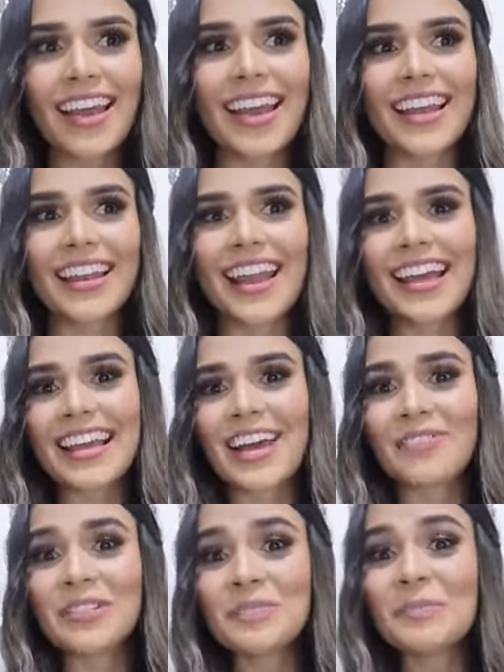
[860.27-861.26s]
and I
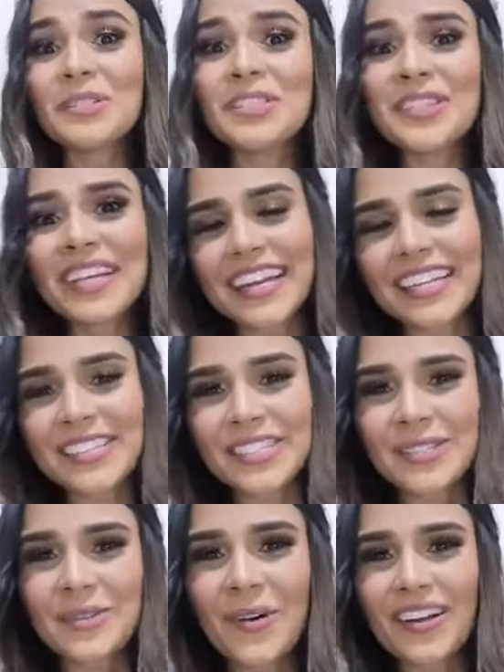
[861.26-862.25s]
have the opportunity
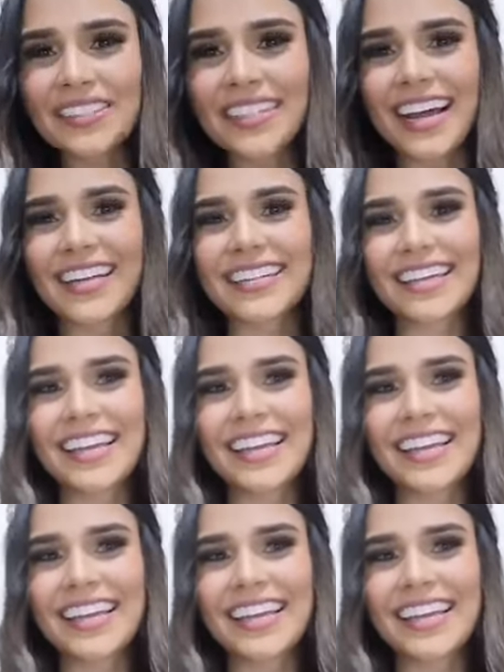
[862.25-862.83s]
to win that.